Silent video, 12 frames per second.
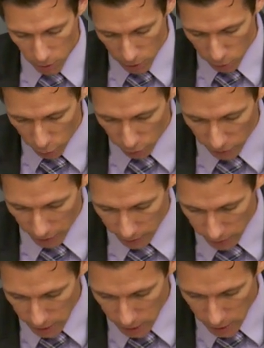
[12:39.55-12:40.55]
It looks
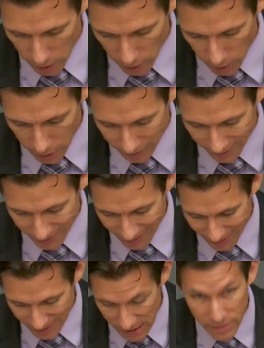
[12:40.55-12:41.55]
like the
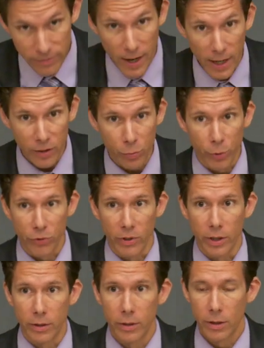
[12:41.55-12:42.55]

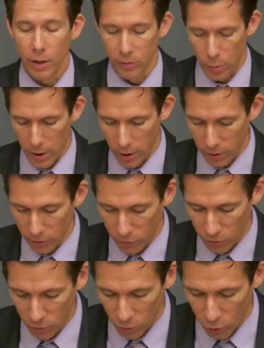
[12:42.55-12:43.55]
65% of
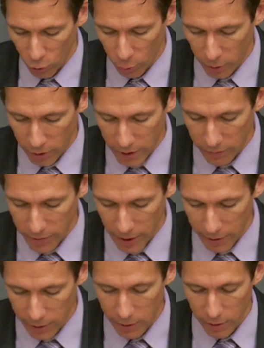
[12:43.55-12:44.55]
Americans who believe
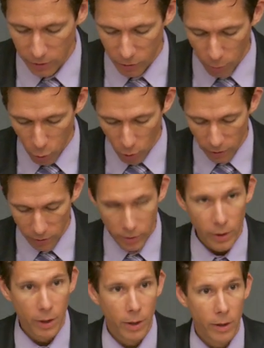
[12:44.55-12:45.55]
that it is important
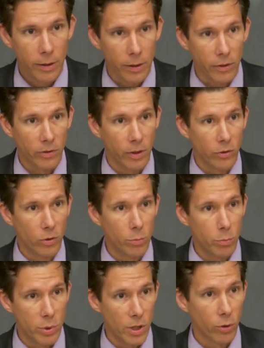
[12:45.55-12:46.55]
that a citizen
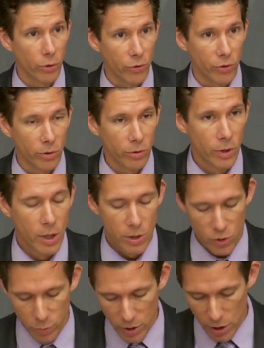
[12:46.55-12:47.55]
be a Christian
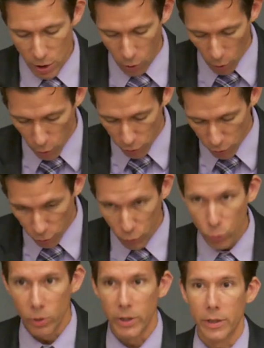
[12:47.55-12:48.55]
to be, quote,
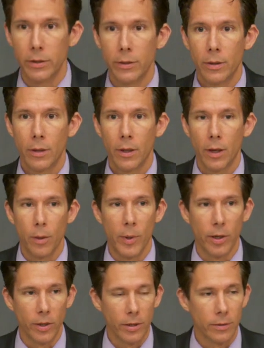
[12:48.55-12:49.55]
truly
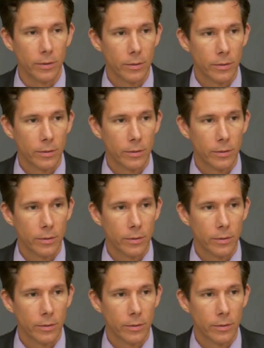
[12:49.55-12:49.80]
American.